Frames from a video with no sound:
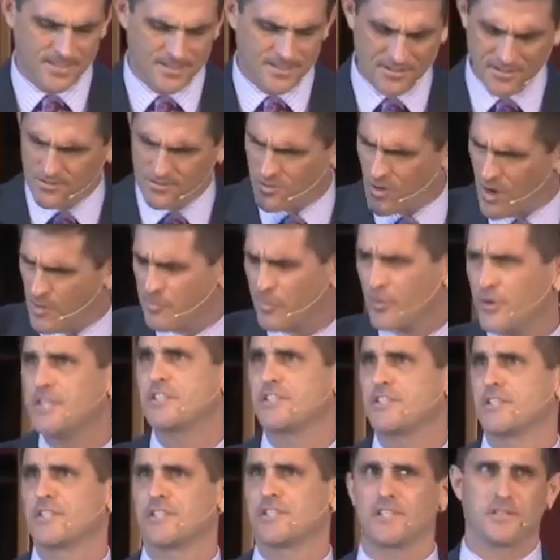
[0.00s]
so, so I preach
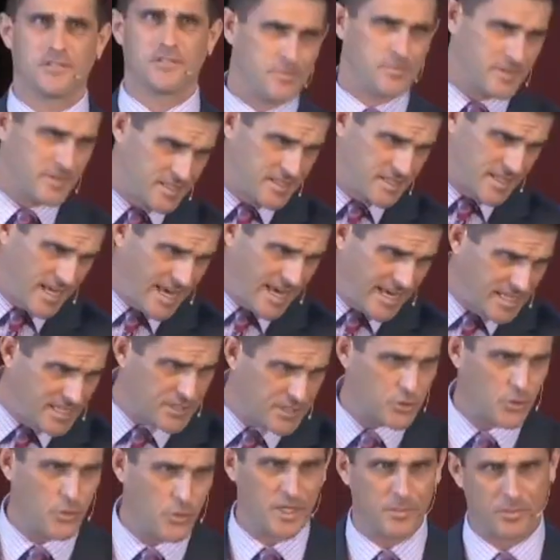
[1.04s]
this series because the 80
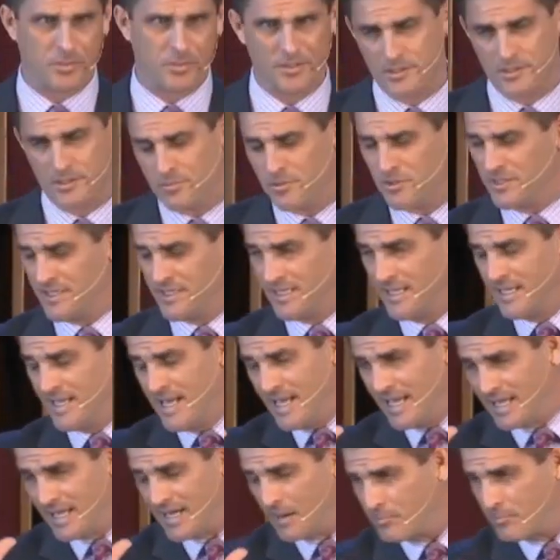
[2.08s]
20 principle, and,
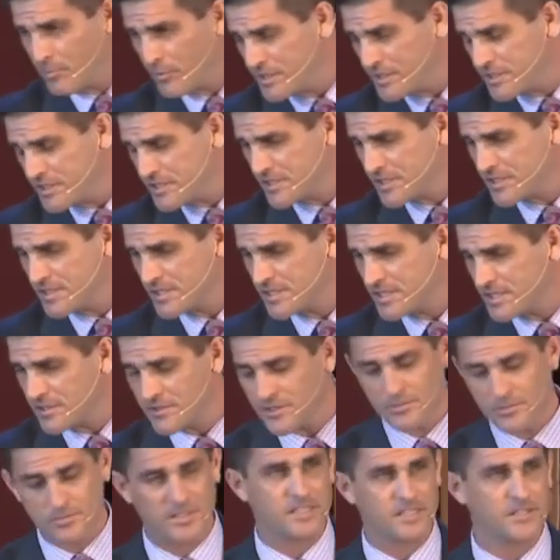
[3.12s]
and I preach this
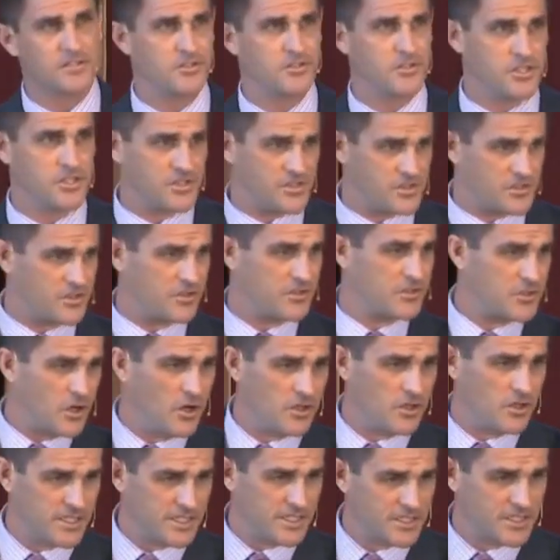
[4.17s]
series because Jesus is
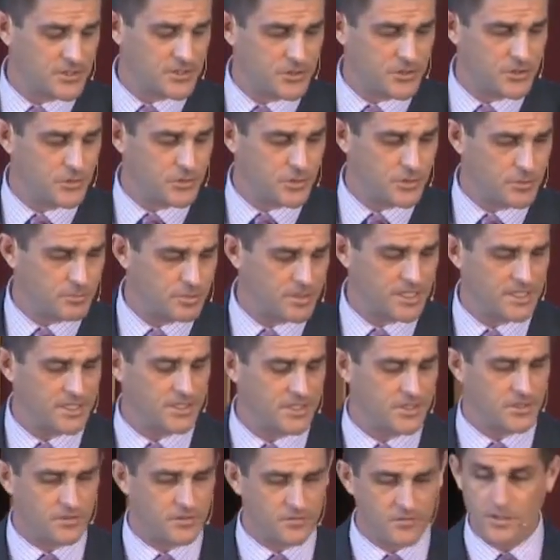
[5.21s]
calling us to complete
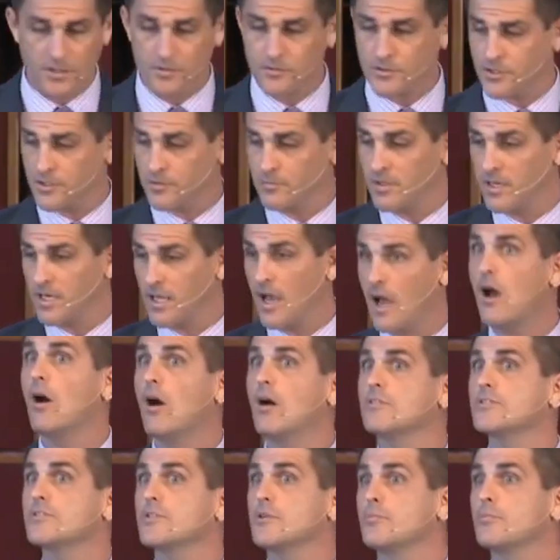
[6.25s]
the devotion. But I
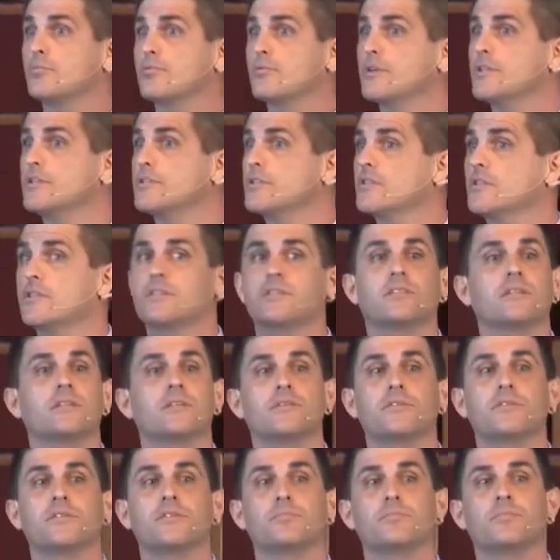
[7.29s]
also preach this
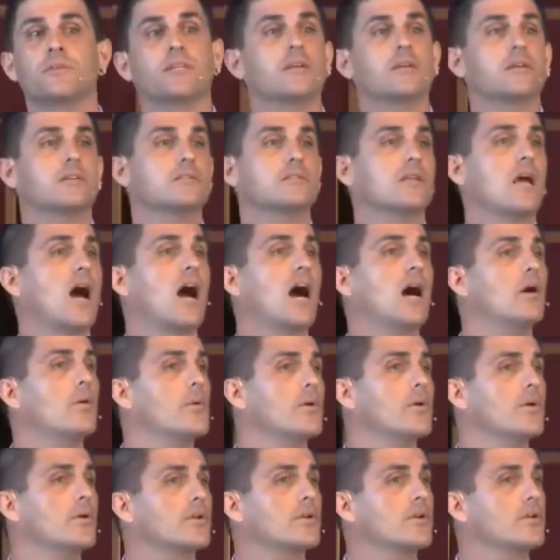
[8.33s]
series because
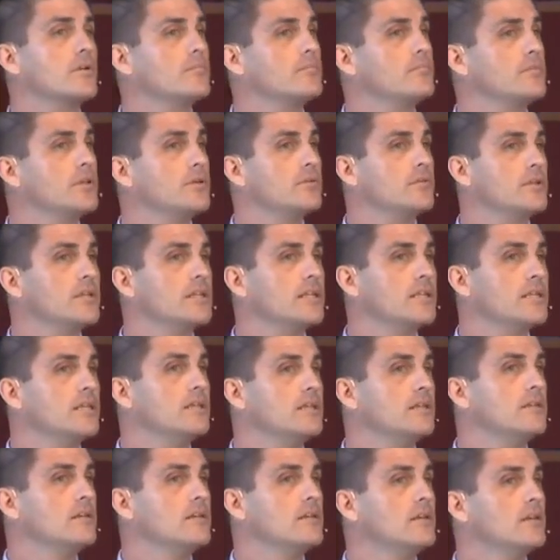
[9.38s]
our
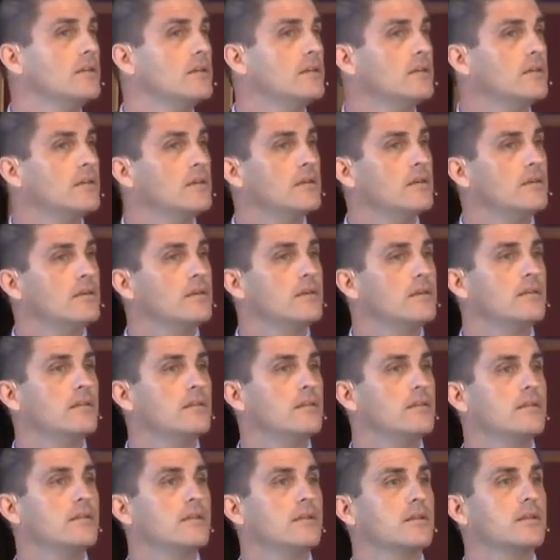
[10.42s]
community
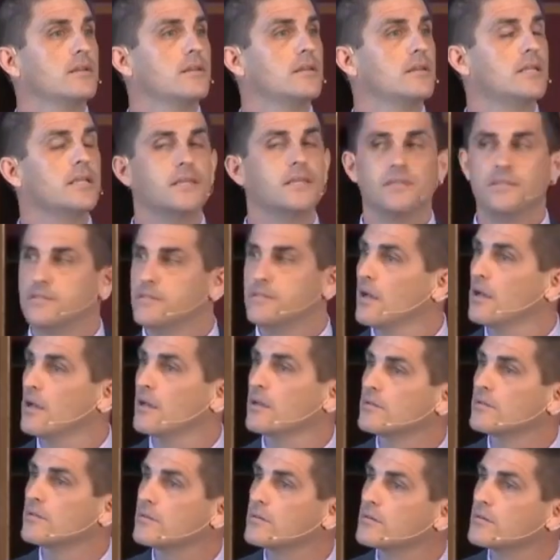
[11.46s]
needs us.